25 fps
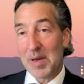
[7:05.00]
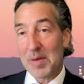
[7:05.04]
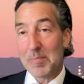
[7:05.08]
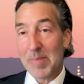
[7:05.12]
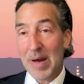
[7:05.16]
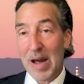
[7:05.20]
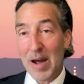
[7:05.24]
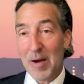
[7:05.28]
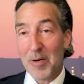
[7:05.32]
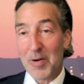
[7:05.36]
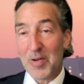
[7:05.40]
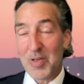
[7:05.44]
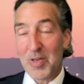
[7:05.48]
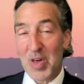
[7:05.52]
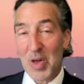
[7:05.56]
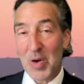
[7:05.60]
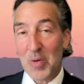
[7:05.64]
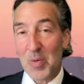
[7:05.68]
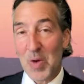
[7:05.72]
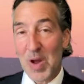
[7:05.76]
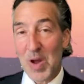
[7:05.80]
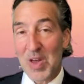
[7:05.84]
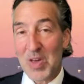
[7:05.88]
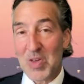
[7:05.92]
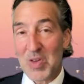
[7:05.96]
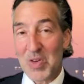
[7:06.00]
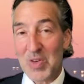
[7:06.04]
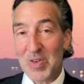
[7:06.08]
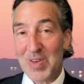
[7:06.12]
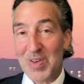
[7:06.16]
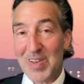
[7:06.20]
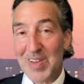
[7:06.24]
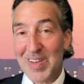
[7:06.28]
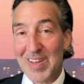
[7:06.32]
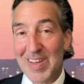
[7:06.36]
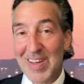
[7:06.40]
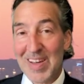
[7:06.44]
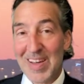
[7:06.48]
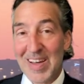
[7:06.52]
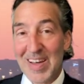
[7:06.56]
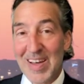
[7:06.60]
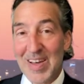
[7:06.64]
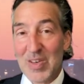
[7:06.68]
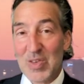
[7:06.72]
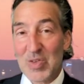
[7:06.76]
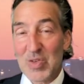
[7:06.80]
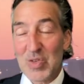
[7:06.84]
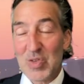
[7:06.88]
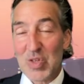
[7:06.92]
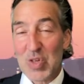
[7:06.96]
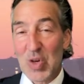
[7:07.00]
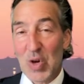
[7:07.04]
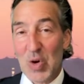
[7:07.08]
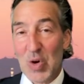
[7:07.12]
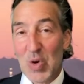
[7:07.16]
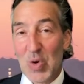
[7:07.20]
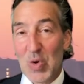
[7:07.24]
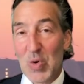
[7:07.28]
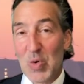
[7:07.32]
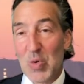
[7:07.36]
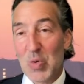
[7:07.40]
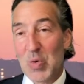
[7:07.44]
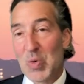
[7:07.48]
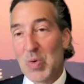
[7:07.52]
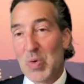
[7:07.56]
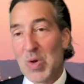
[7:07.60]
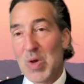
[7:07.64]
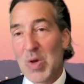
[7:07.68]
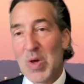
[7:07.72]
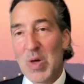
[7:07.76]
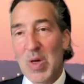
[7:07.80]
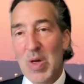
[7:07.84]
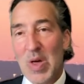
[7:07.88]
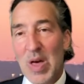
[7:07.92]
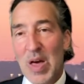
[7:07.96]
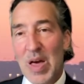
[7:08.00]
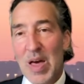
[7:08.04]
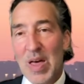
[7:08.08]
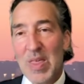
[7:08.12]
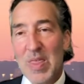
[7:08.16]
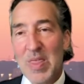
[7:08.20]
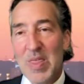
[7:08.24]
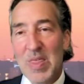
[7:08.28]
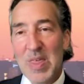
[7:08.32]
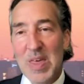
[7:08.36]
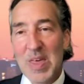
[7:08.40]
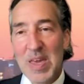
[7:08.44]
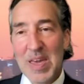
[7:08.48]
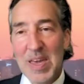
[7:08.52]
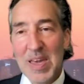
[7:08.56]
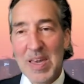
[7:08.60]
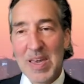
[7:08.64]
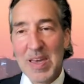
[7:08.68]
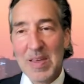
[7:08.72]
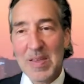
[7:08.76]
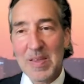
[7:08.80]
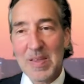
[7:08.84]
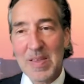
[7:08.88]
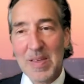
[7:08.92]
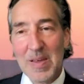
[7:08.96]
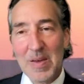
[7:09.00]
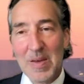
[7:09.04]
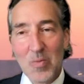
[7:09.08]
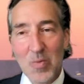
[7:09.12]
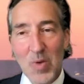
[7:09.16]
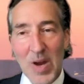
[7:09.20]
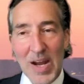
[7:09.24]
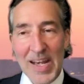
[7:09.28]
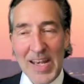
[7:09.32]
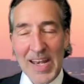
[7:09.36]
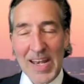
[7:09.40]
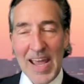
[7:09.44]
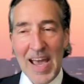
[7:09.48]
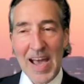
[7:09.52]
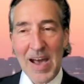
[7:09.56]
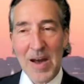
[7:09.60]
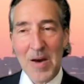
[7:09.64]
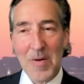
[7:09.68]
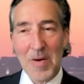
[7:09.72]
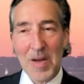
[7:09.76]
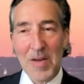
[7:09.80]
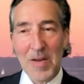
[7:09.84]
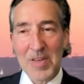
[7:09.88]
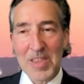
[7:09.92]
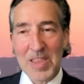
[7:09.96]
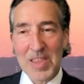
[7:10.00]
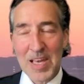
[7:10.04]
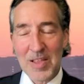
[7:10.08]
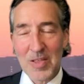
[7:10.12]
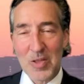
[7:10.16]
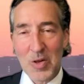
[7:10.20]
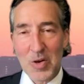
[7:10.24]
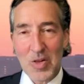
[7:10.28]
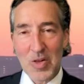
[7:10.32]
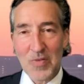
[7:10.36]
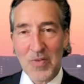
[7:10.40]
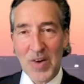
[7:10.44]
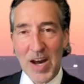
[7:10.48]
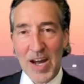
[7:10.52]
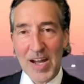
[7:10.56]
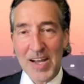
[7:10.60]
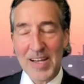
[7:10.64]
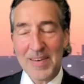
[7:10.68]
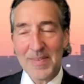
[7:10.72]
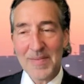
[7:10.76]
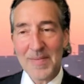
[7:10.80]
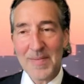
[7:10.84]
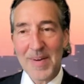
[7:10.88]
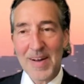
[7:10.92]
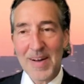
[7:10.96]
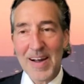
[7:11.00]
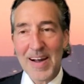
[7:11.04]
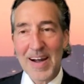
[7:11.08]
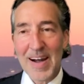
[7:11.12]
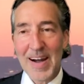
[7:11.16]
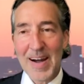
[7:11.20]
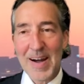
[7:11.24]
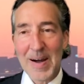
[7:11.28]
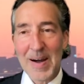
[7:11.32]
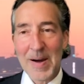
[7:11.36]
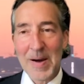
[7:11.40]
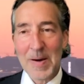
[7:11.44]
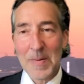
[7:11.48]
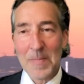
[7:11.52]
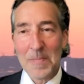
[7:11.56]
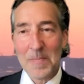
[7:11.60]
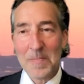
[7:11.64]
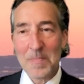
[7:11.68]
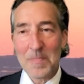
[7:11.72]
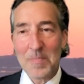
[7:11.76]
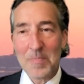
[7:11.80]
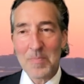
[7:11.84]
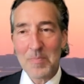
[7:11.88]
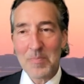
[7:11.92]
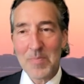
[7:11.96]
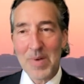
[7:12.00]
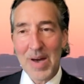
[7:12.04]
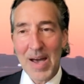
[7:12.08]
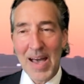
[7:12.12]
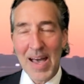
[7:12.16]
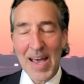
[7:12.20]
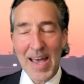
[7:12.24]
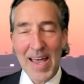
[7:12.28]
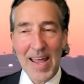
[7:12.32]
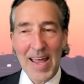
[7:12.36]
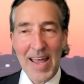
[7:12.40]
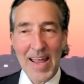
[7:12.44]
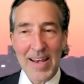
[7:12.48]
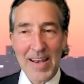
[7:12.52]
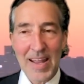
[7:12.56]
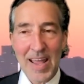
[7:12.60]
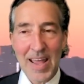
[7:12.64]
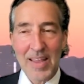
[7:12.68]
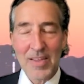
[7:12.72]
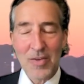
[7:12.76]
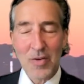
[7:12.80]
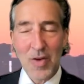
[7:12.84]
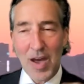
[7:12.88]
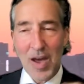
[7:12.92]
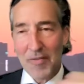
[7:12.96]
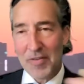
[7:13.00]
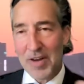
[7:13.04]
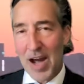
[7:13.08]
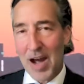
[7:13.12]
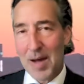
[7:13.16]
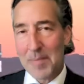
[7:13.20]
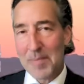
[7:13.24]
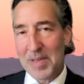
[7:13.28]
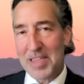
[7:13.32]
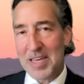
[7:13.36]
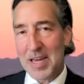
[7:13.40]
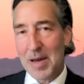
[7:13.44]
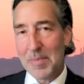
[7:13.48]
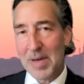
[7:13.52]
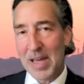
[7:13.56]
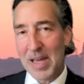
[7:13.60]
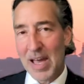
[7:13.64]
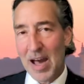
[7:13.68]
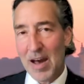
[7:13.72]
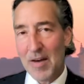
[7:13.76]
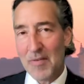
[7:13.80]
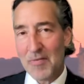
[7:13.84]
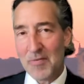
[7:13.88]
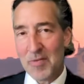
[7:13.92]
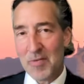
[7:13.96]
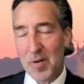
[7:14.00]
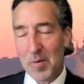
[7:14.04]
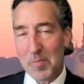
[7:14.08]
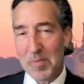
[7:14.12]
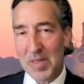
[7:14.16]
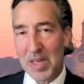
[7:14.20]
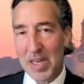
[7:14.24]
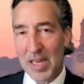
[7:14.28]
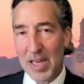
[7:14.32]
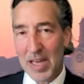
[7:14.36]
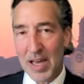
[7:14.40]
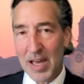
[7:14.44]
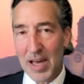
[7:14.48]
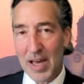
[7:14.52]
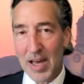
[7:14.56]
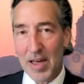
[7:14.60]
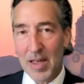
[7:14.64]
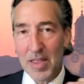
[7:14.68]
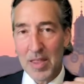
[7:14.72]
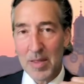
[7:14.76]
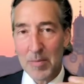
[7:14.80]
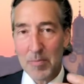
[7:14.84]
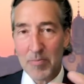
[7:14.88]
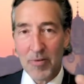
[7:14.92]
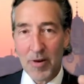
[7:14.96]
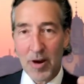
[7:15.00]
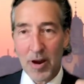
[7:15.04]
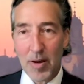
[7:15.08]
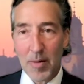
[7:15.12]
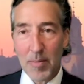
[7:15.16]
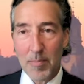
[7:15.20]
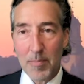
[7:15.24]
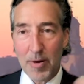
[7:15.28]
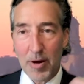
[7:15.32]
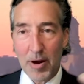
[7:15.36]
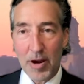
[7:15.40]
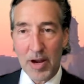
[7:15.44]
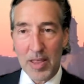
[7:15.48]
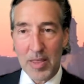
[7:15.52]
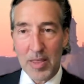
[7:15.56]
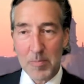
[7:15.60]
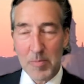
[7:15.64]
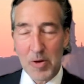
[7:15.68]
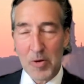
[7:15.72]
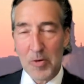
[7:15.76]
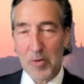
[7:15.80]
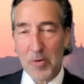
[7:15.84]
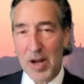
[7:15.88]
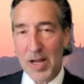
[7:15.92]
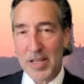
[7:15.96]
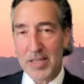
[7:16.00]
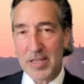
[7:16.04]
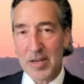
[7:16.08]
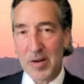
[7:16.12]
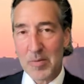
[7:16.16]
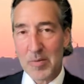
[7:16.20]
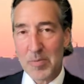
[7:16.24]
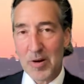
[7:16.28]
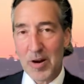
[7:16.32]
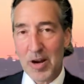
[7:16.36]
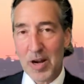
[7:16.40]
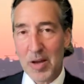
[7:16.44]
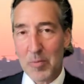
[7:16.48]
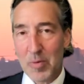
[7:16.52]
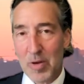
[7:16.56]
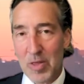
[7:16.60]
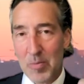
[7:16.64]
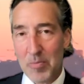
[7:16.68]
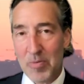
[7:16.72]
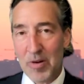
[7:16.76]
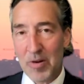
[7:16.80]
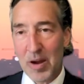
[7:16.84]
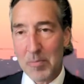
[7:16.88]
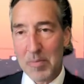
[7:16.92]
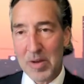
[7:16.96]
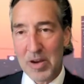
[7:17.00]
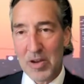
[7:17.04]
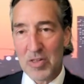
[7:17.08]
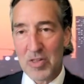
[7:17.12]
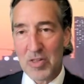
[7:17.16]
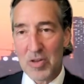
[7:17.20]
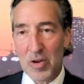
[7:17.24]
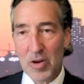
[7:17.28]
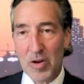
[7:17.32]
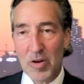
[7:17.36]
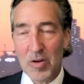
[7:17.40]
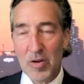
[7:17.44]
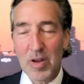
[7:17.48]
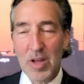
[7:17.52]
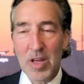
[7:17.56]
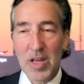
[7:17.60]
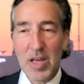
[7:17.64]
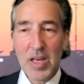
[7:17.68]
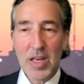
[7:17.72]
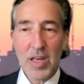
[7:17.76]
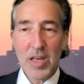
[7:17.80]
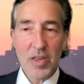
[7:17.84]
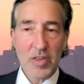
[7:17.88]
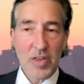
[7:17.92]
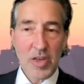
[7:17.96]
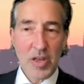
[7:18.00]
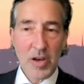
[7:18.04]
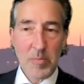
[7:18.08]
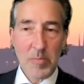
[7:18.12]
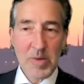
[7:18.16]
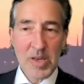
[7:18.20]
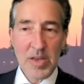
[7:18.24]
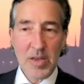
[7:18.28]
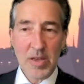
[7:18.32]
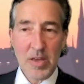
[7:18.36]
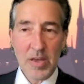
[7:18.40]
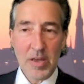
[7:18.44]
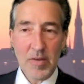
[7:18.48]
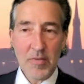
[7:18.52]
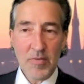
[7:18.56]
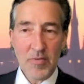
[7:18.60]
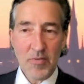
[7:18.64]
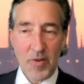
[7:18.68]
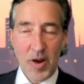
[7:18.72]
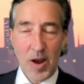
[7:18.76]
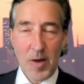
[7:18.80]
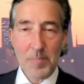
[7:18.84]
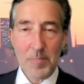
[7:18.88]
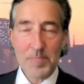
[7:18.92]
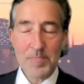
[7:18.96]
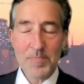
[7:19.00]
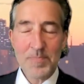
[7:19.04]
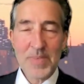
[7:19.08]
power generation. So right now everything looks fine, and you have comments coming out from the party, the Moderaterna party, where the prime minister is going to be from,